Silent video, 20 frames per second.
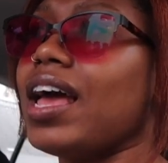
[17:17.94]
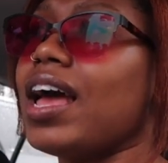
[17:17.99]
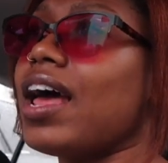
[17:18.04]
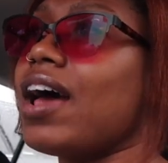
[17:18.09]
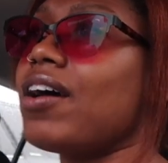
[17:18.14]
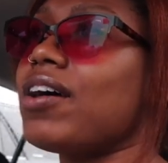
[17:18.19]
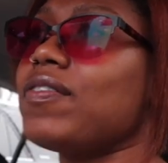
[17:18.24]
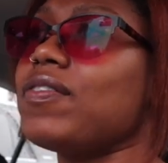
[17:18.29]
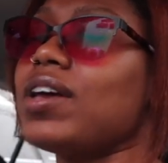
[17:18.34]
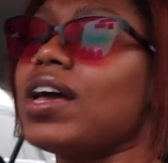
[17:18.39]

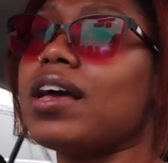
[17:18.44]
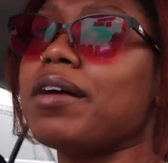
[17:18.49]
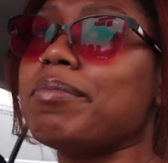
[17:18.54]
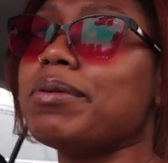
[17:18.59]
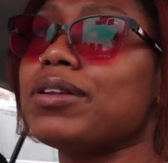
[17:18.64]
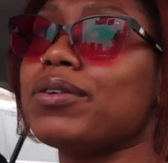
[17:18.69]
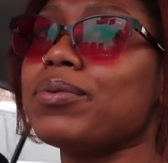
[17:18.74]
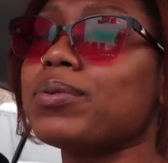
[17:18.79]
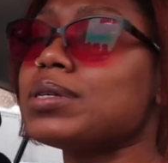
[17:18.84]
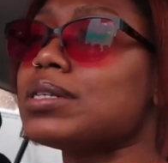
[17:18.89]
If he had
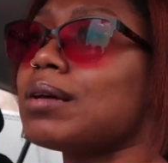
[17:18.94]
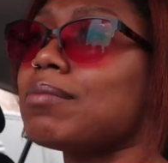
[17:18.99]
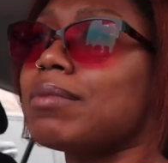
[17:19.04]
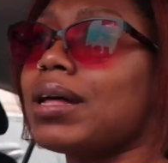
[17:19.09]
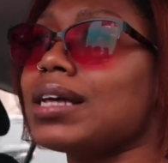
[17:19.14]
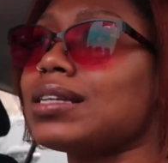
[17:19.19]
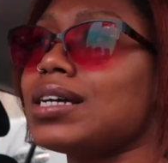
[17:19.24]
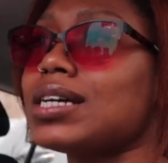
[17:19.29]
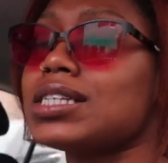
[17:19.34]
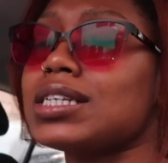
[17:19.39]
been doing something
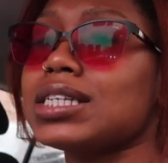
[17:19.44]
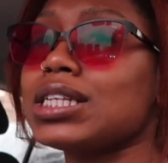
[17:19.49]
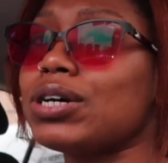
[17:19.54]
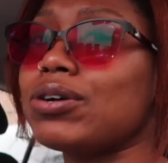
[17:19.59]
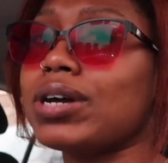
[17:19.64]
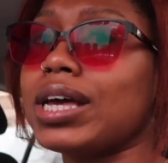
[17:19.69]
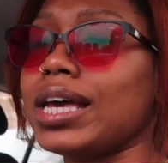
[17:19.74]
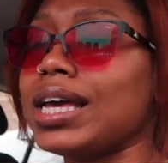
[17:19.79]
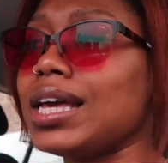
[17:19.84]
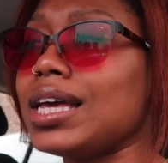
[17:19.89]
like touching
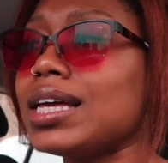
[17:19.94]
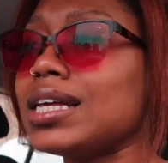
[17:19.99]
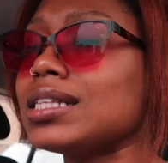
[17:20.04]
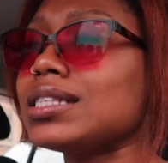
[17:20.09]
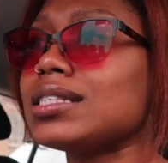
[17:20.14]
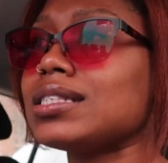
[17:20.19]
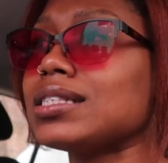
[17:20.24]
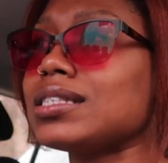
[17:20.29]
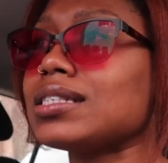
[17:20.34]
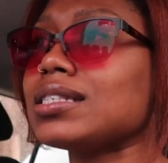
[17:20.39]
little kids